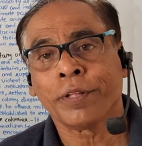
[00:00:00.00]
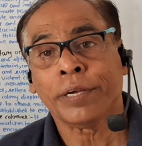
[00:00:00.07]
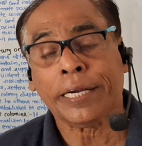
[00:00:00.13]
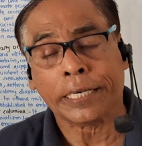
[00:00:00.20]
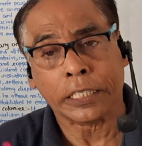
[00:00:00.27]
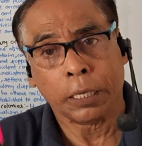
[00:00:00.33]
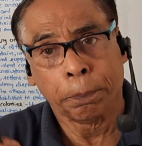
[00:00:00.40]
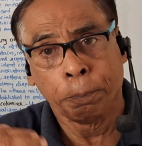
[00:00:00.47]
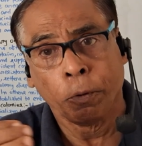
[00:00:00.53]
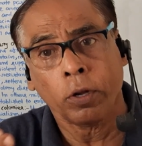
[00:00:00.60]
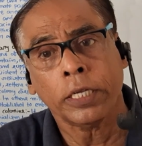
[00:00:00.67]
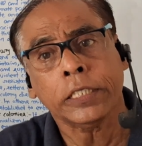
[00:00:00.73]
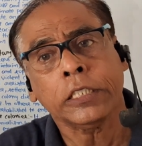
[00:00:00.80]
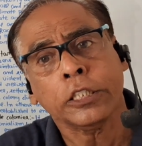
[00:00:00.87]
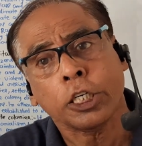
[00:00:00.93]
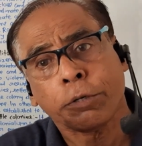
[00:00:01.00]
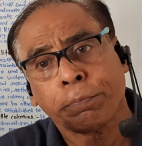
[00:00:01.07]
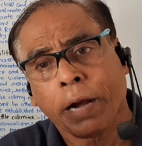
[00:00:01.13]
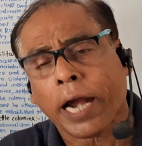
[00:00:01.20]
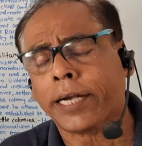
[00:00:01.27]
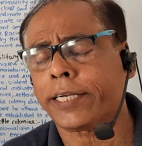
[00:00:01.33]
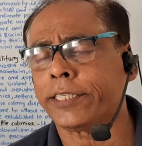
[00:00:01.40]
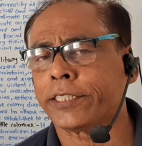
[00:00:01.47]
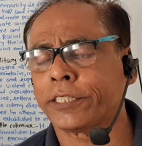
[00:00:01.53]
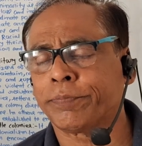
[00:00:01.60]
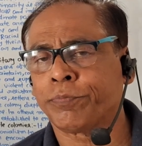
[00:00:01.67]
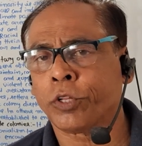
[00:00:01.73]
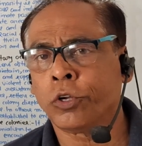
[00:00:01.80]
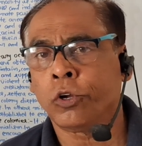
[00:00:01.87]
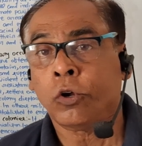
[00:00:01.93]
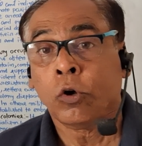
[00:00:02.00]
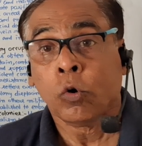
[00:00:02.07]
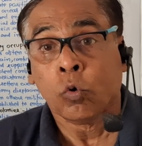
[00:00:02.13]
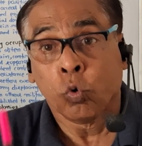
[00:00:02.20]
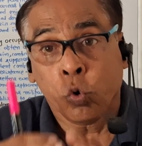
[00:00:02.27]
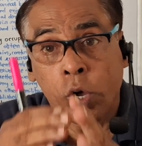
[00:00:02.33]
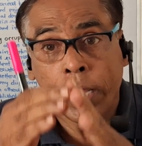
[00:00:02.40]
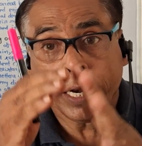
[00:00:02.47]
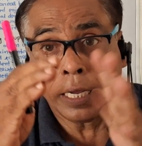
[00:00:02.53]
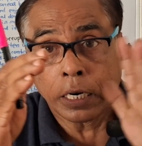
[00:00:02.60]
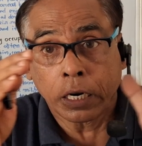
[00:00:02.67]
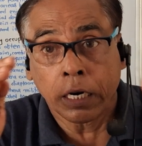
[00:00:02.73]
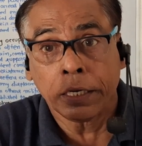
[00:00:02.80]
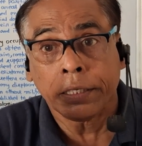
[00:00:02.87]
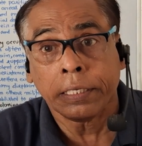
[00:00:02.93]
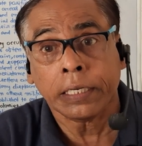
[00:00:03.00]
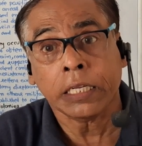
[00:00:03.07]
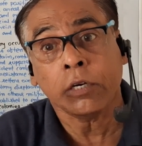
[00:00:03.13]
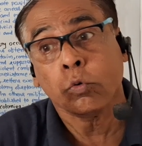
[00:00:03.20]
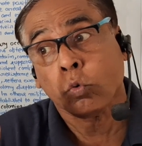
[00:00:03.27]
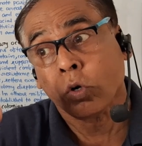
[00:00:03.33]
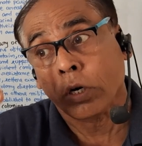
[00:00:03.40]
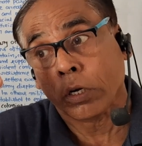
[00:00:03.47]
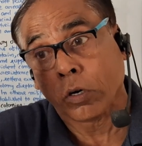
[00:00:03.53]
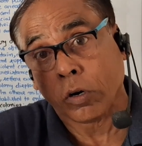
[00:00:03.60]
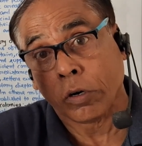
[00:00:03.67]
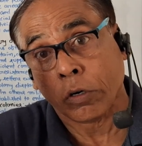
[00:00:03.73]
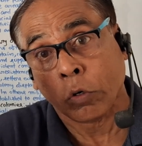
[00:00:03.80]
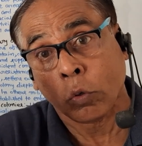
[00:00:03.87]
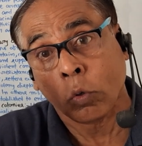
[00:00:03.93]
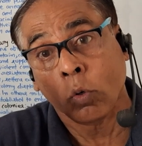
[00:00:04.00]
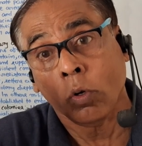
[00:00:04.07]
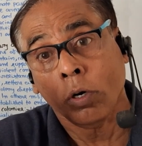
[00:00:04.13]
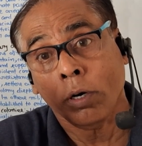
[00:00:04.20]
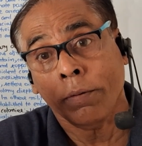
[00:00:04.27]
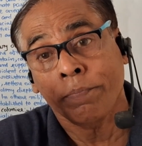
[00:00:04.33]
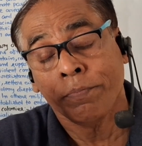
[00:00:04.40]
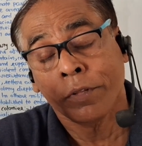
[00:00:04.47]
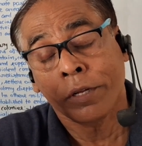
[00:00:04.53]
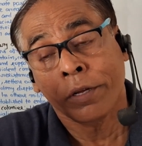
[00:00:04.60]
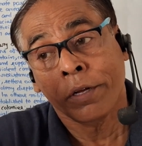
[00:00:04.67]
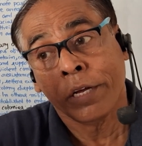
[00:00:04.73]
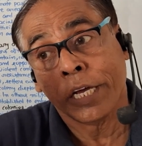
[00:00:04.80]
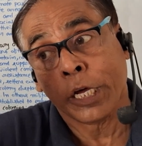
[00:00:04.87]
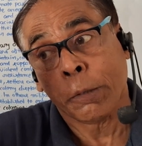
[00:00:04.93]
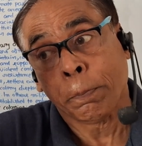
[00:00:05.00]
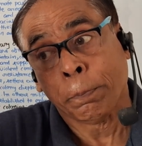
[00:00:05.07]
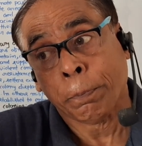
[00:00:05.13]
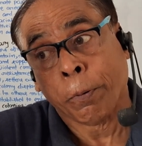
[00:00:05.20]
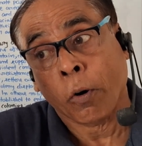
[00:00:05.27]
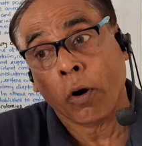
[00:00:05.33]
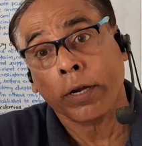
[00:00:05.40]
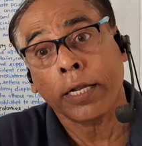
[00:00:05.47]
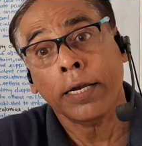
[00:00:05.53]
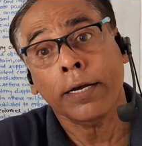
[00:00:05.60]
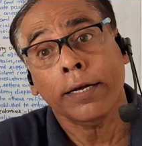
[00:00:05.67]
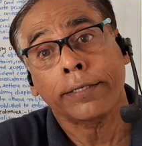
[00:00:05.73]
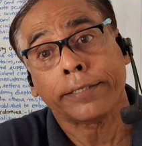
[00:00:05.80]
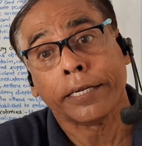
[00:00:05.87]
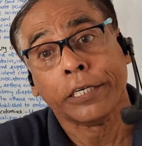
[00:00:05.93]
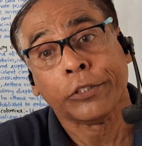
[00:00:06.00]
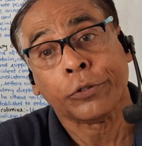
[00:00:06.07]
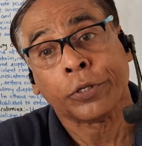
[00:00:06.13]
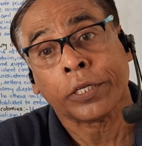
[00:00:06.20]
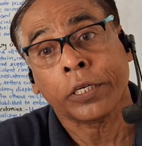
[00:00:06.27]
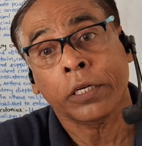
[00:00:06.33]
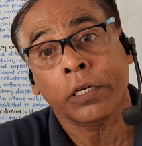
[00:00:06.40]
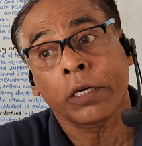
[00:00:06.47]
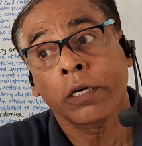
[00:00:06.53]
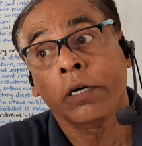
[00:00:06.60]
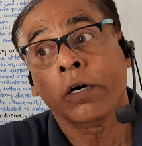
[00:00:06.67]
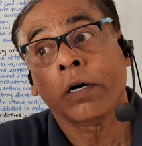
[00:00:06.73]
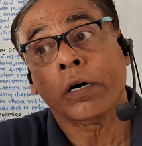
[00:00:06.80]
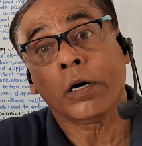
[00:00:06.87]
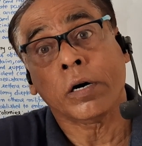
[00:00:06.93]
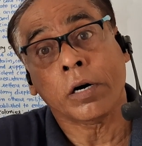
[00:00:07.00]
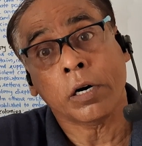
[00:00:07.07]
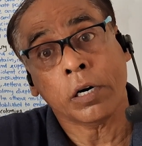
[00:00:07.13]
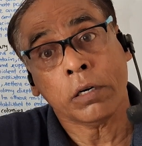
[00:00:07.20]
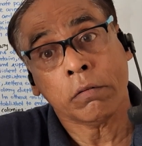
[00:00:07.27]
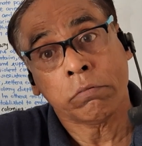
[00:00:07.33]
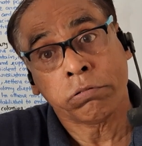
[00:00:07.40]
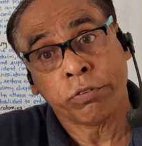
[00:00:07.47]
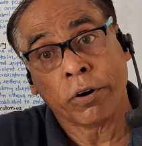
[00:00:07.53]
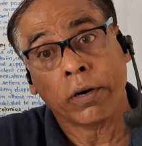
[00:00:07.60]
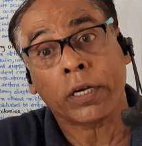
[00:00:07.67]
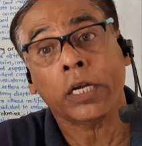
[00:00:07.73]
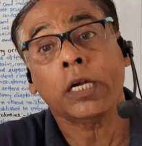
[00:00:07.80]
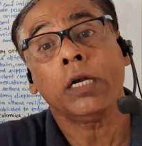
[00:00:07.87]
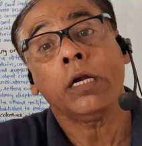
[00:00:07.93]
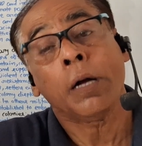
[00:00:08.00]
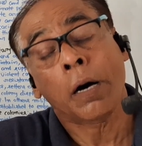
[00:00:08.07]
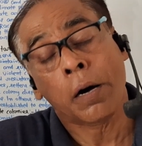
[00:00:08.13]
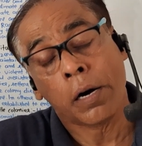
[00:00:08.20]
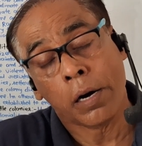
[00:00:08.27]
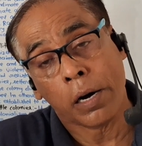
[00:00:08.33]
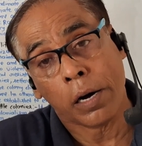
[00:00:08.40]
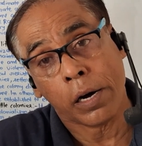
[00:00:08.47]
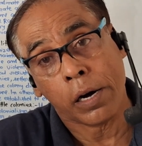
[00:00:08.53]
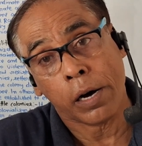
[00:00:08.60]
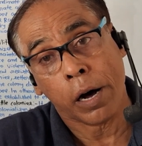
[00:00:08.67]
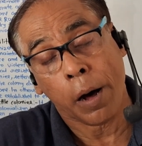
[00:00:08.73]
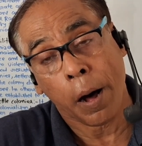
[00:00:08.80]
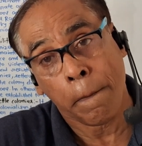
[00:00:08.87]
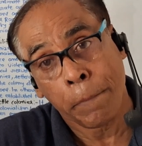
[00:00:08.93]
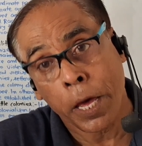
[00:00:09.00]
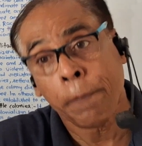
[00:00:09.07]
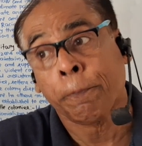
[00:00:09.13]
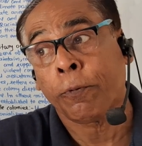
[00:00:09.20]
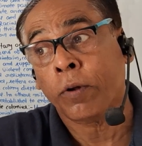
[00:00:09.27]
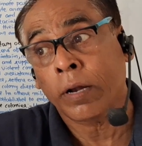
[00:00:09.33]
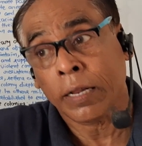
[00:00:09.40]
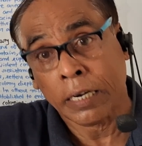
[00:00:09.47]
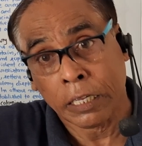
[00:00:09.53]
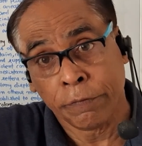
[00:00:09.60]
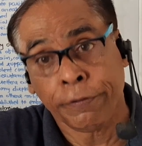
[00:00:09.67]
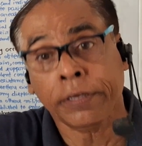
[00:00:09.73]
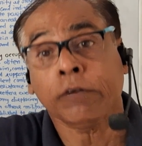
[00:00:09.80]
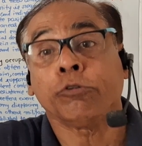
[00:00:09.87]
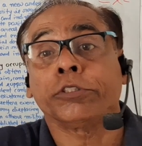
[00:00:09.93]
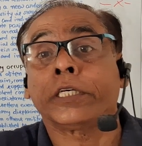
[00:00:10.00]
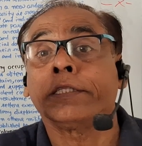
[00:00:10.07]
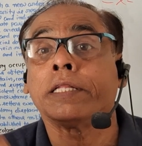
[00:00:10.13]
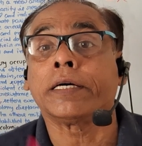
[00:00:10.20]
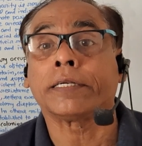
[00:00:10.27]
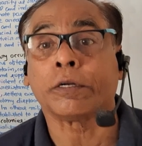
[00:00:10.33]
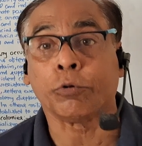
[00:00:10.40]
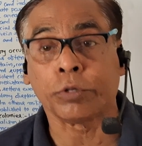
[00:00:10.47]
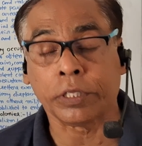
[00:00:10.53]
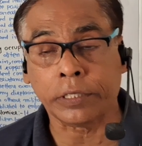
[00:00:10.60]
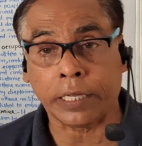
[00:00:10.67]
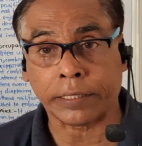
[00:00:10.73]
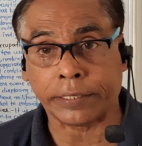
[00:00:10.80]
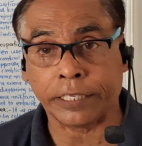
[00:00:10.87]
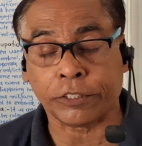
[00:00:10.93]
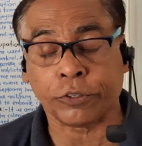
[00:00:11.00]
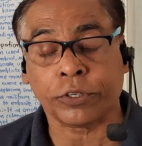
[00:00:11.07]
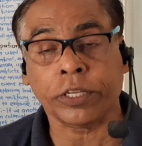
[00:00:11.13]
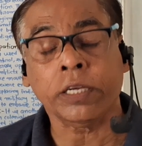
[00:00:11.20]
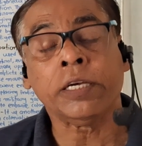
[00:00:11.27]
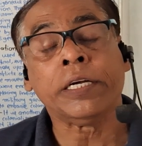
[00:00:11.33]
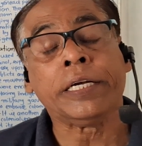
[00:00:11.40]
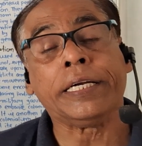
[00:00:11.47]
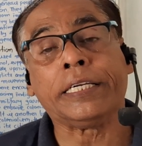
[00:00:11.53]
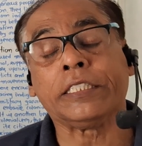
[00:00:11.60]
it is a policy or practice where a country will control a foreign territory or foreign people living within that territory. It